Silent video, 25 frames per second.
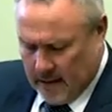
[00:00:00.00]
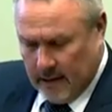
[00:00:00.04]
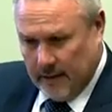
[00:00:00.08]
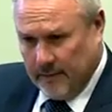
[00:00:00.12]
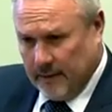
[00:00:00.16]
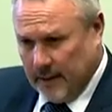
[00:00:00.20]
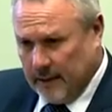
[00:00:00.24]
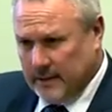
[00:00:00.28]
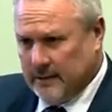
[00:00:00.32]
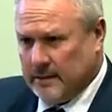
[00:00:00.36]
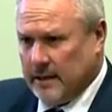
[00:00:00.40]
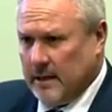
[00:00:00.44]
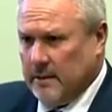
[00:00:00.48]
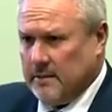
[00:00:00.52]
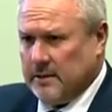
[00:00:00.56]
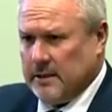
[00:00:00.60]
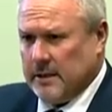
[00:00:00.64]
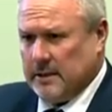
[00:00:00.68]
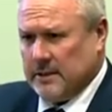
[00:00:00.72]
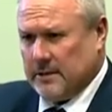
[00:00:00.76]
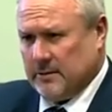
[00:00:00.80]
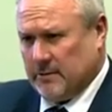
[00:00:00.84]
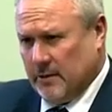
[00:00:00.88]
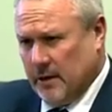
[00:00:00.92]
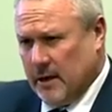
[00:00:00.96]
and that seems
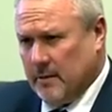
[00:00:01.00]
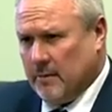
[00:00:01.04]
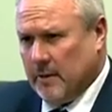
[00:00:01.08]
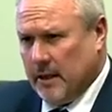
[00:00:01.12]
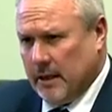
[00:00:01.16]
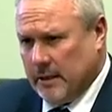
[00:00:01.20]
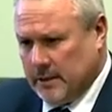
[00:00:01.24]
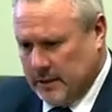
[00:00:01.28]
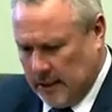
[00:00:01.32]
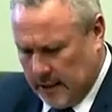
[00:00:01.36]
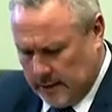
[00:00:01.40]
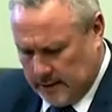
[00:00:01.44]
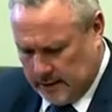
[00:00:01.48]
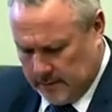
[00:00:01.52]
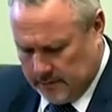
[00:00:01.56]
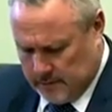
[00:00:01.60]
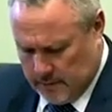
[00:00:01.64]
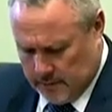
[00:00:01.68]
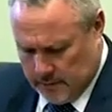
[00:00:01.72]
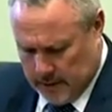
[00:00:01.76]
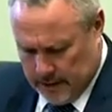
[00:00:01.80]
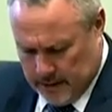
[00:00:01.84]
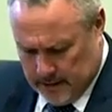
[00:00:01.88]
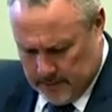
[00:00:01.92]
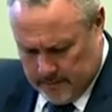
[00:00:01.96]
extremely excessive
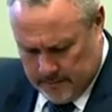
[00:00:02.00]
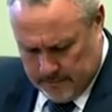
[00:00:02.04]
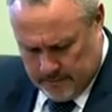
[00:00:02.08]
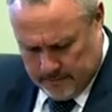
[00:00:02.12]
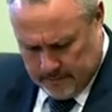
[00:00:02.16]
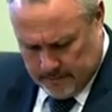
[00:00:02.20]
to me.